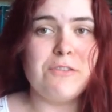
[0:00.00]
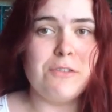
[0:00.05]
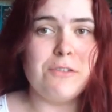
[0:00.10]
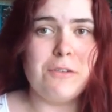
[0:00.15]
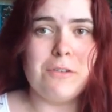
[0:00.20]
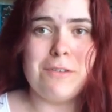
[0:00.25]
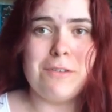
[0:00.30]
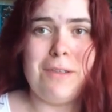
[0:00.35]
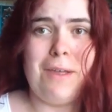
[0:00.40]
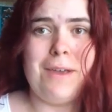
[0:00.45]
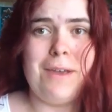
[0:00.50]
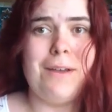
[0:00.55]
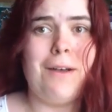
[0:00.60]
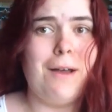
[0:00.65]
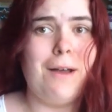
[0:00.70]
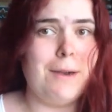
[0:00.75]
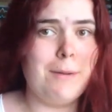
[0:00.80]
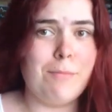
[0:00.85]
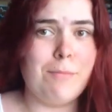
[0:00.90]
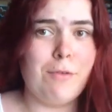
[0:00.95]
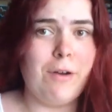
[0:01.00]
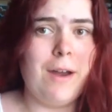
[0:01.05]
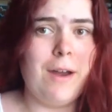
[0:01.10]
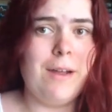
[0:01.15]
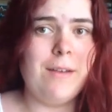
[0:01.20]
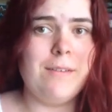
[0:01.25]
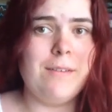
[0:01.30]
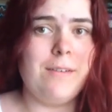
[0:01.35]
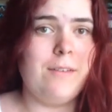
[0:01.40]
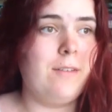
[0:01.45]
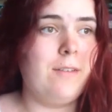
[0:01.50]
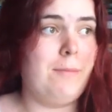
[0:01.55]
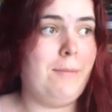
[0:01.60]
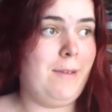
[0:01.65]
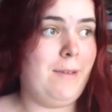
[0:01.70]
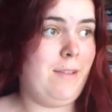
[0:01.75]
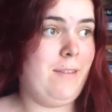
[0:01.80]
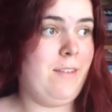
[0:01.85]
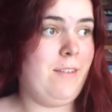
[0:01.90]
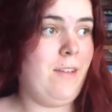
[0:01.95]
to look like kind of brown and I was a
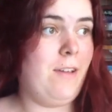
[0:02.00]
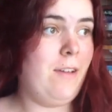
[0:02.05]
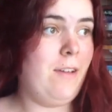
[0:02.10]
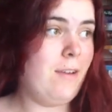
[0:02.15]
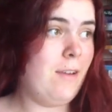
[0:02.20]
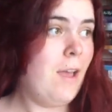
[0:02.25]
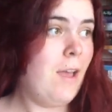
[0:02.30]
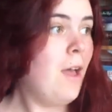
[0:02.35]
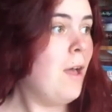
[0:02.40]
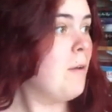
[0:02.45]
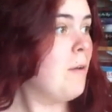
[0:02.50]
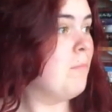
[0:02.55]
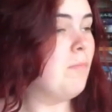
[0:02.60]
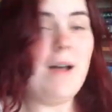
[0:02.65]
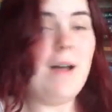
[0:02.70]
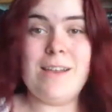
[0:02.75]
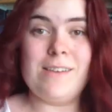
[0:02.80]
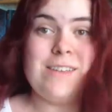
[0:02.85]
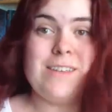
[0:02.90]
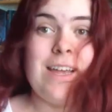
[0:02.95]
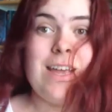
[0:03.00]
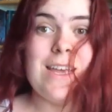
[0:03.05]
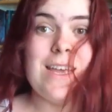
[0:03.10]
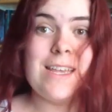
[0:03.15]
bit concerned, but